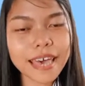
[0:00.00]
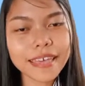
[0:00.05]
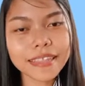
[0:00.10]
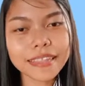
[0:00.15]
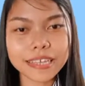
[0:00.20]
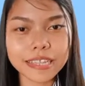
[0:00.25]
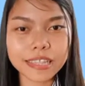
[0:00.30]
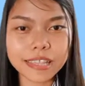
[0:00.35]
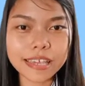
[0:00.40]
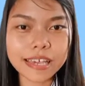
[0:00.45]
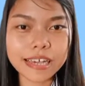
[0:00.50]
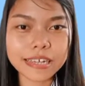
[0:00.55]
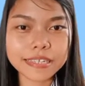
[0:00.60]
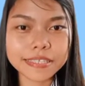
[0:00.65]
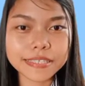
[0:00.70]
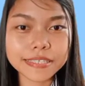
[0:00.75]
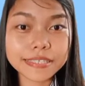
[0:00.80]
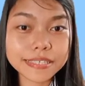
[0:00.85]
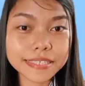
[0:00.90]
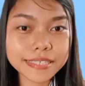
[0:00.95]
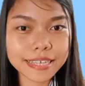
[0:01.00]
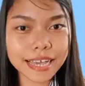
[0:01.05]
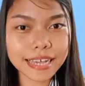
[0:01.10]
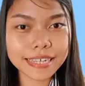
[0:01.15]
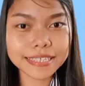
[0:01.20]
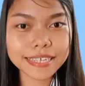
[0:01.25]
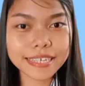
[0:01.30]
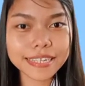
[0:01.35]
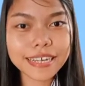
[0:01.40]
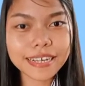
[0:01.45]
and ideas
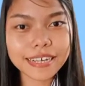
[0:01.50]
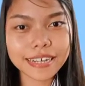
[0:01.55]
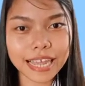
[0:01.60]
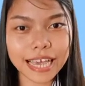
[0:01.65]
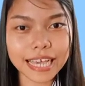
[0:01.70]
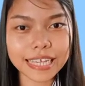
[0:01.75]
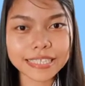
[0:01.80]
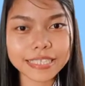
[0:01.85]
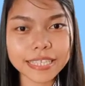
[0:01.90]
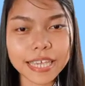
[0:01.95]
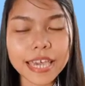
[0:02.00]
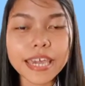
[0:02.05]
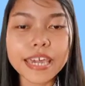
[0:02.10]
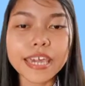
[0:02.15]
discussed in a class